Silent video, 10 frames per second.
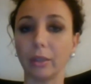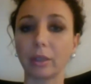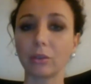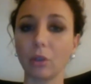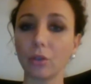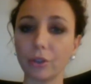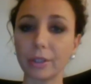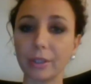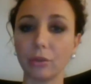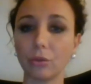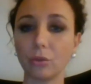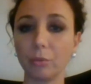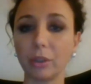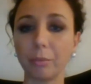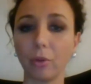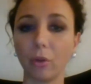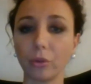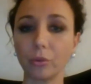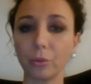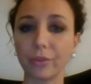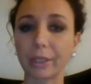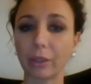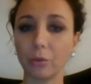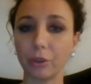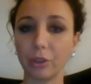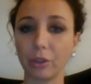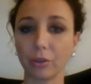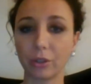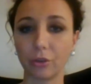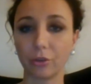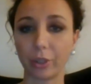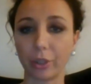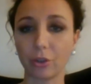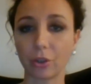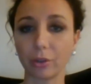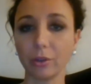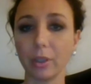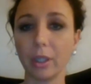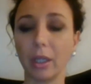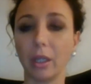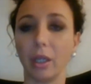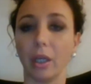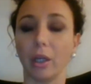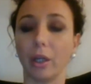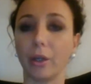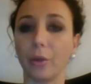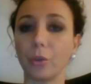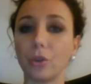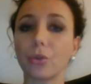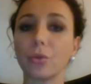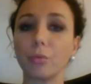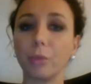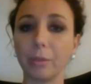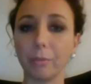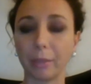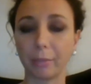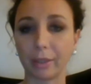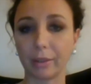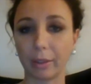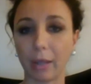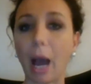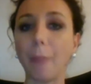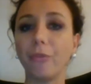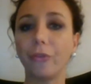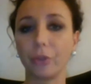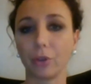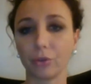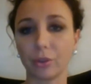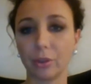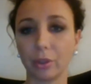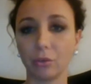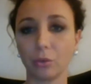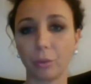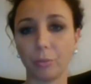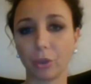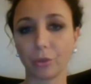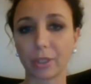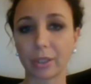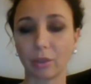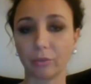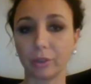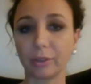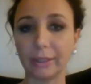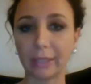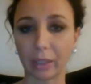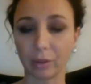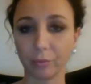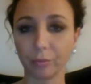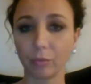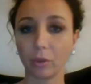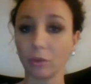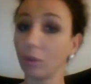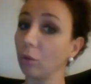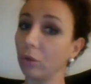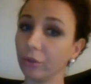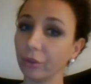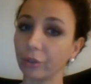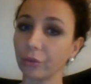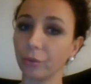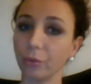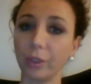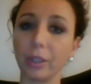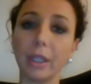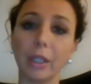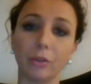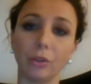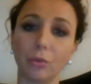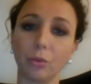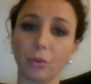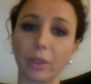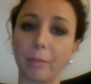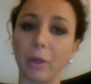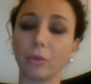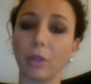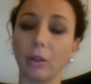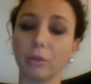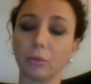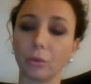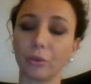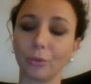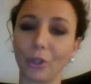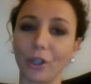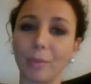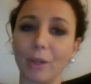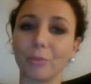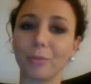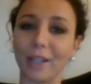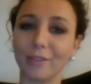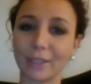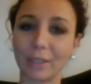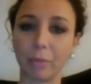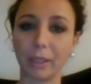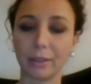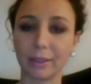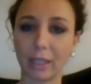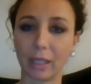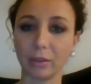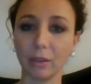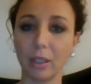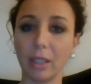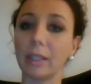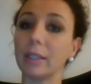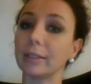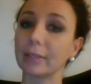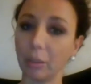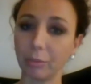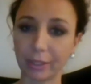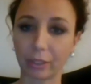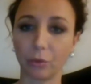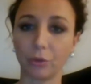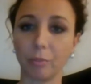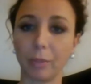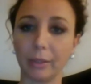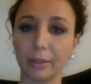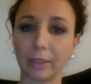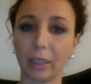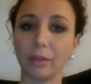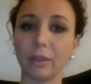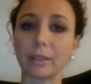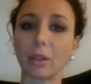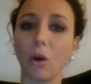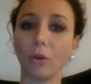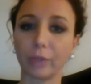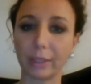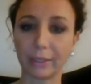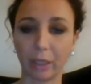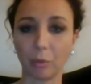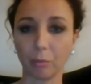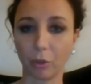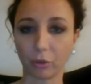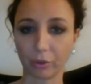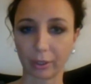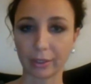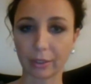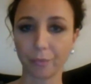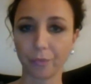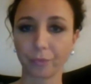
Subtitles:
Technologies need to be deployed with security consideration, which should be implemented upfront into the process of their design. No longer do we need to talk about privacy by design. Cybersecurity by design is of the same importance.